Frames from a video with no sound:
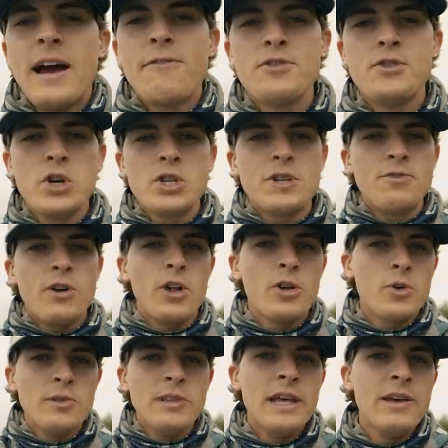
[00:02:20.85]
Now, for those of y'all
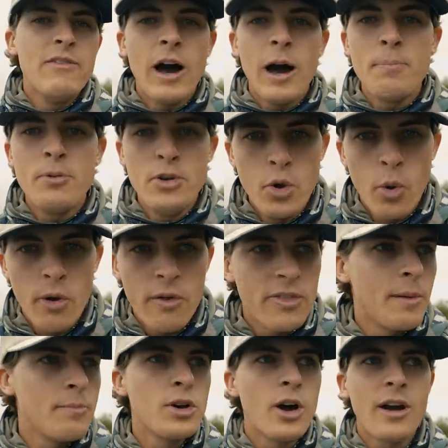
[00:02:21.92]
who live up north,
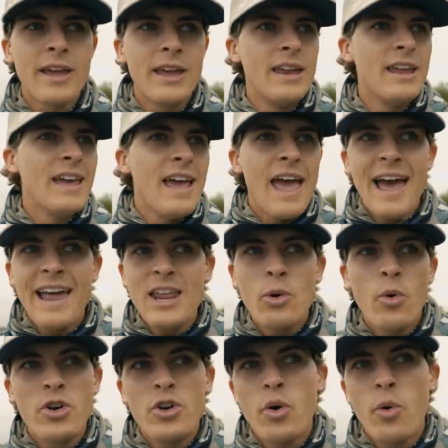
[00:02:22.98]
I'm talking
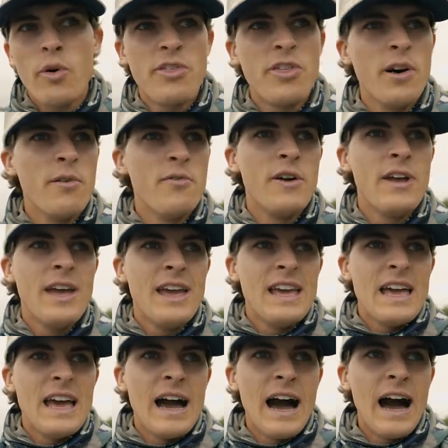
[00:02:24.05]
anywhere north of
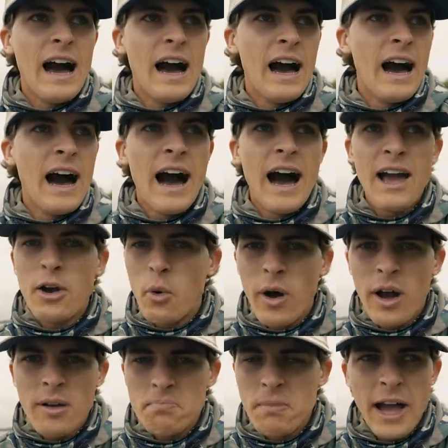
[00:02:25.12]
uh,
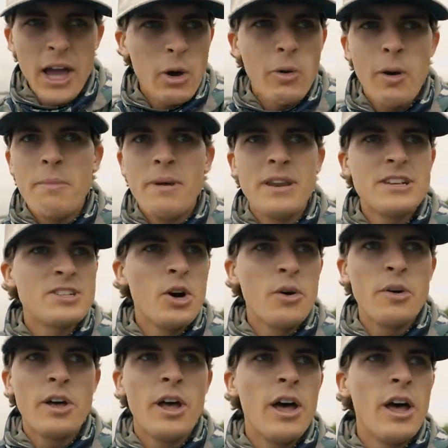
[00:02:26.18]
Iowa, Iowa,
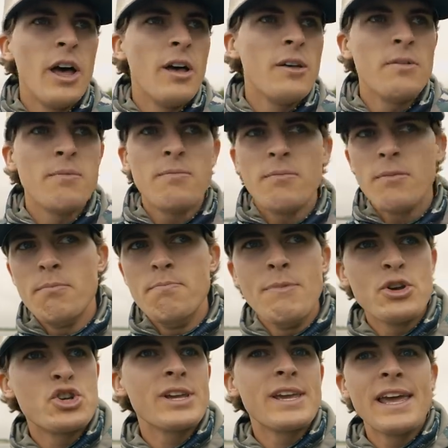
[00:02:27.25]
Minnesota,
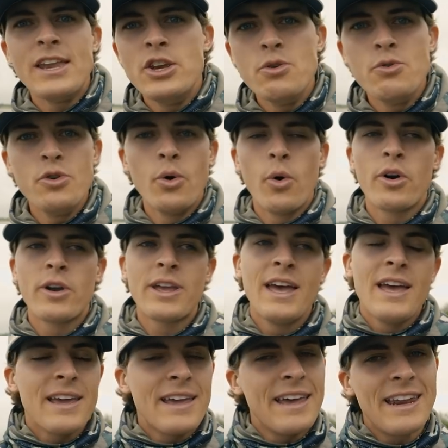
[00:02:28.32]
Michigan, New York,
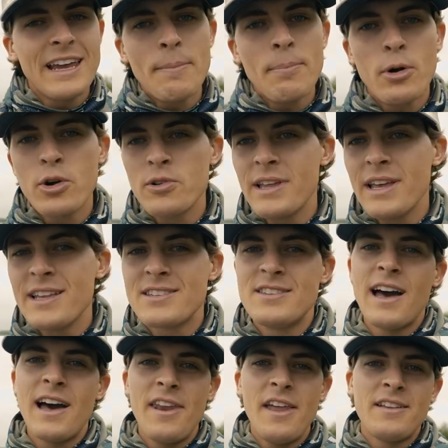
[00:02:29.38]
getting up early is
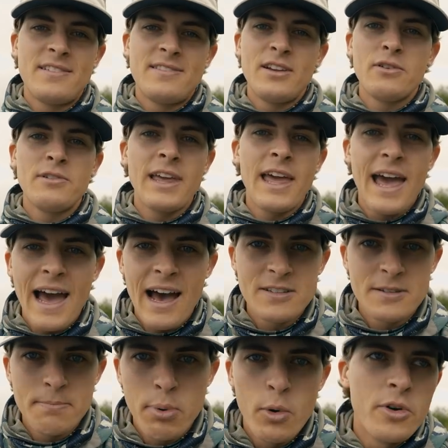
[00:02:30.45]
not necessarily
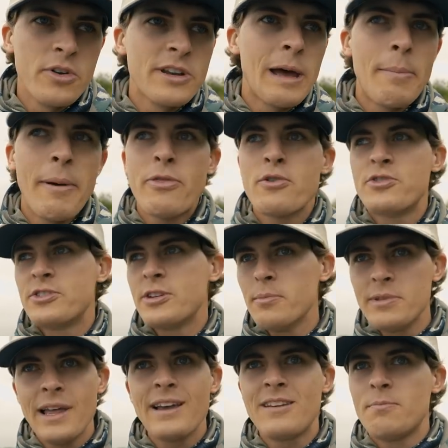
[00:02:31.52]
as important. I bet there's
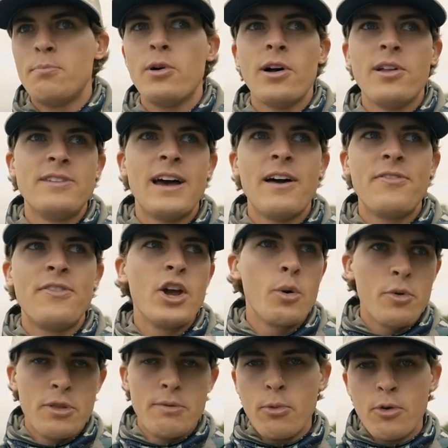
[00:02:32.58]
some lakes and ponds out there
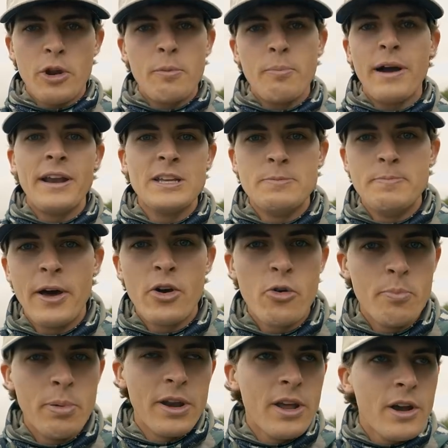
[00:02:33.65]
where the morning bite is better,
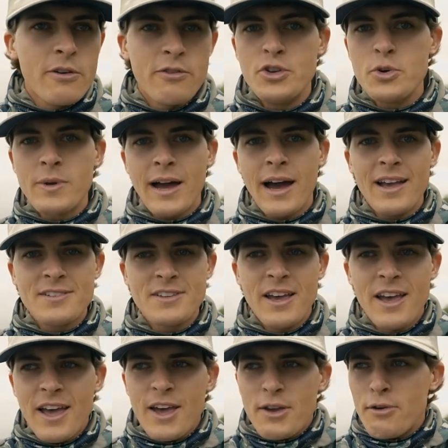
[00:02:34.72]
but for you guys,
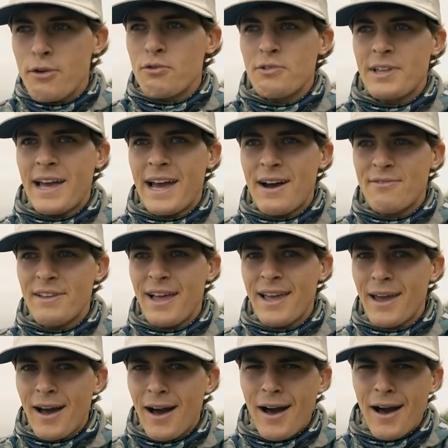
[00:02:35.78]
you don't really have
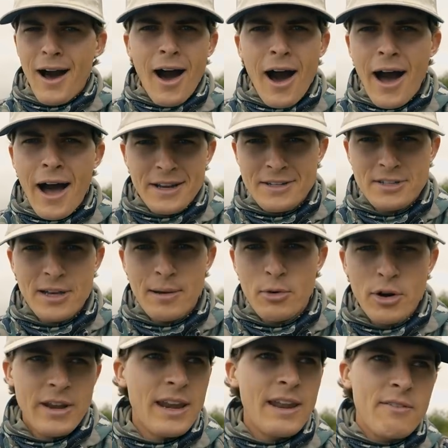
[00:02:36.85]
like a hot
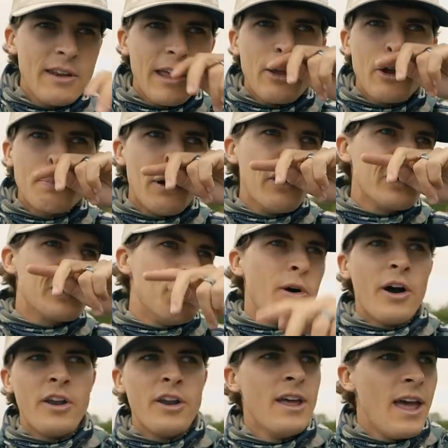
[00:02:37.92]
summer. And even like your post
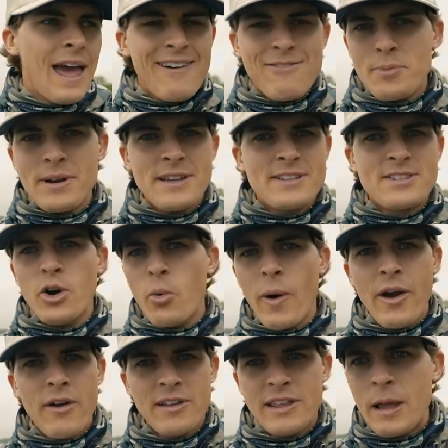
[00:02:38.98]
spawn, everybody's still
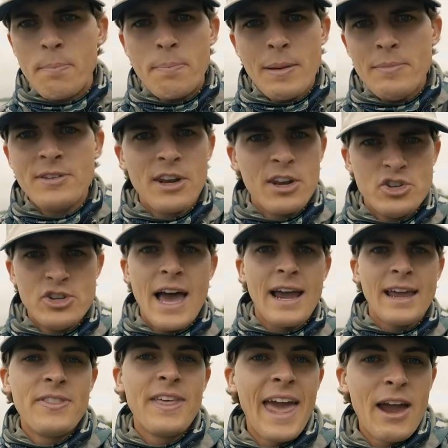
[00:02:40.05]
wearing like bibs and a
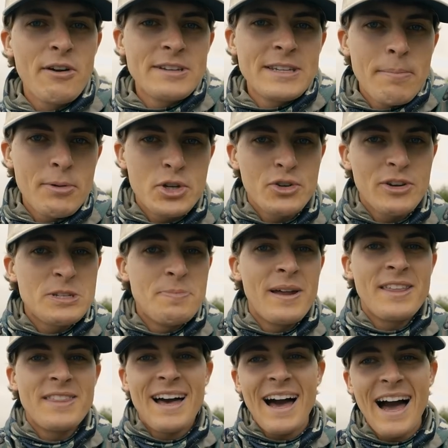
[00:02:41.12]
jacket. The air temperature has
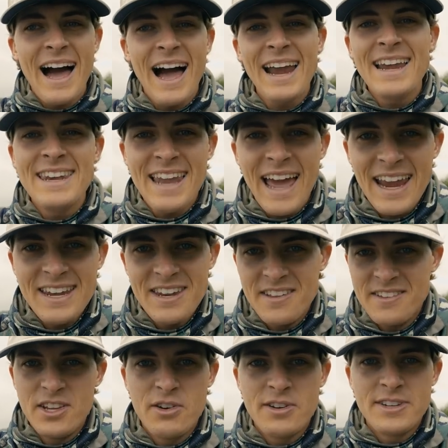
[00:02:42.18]
been in the high
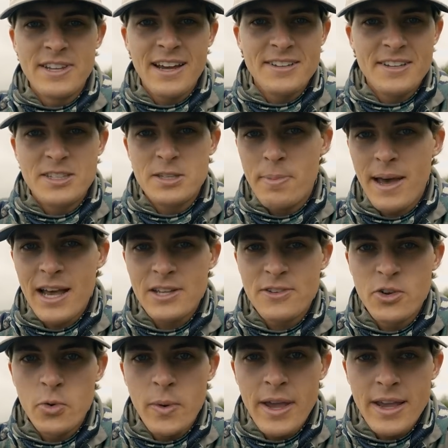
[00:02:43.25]
90s here in Texas the past
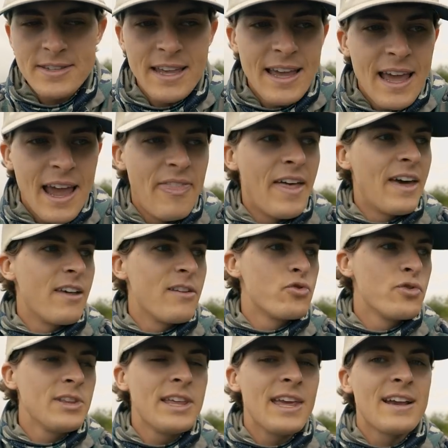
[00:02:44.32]
few weeks, and that has
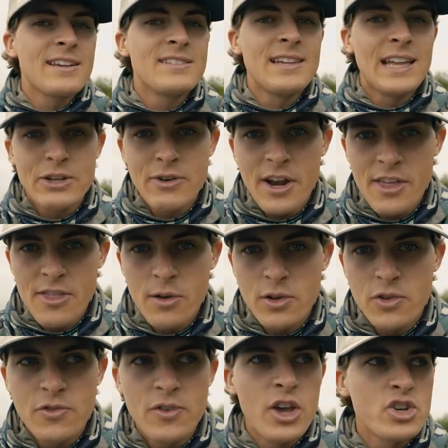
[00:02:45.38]
really accelerated
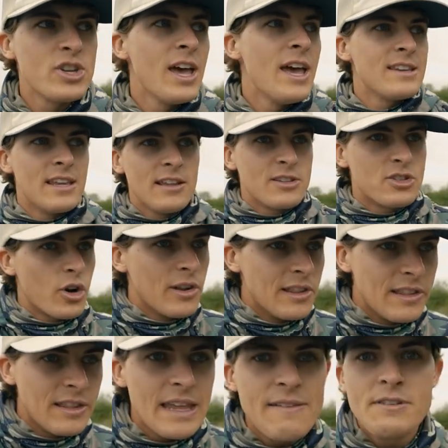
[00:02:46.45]
those fish to start
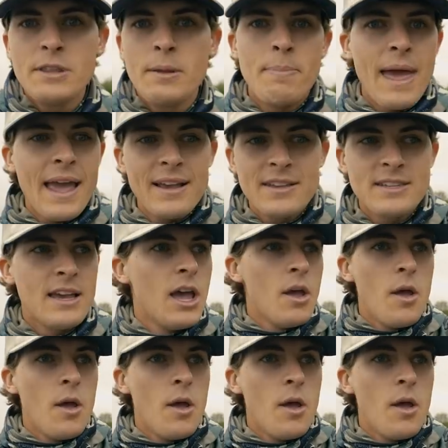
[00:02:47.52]
leaving the banks